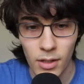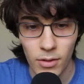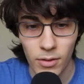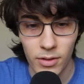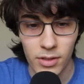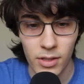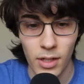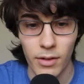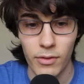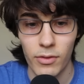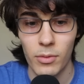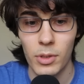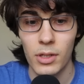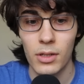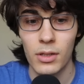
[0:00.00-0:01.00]
What else you got
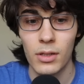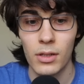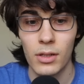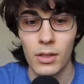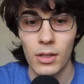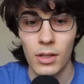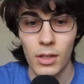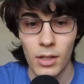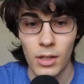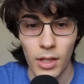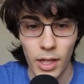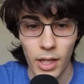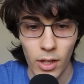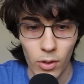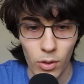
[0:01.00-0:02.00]
for me?
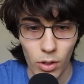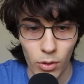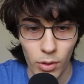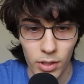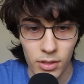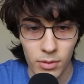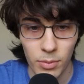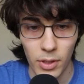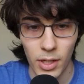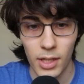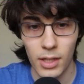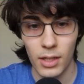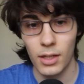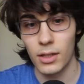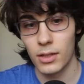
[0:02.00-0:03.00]
Oh,
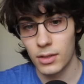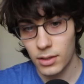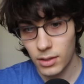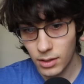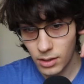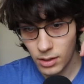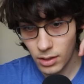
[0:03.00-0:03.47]
explain this.